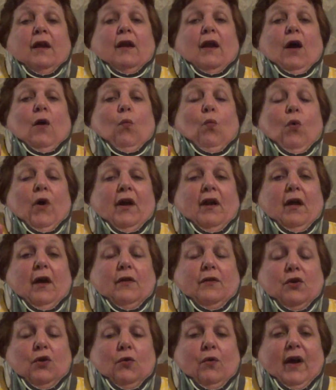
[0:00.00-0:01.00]
Now,
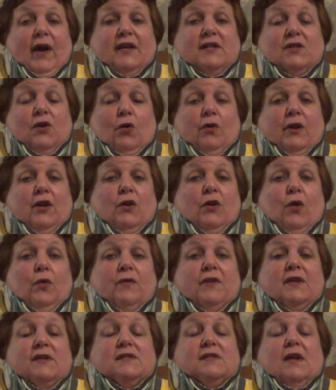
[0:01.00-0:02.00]
you guys already know
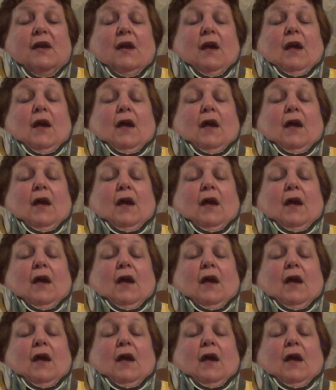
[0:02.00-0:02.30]
this.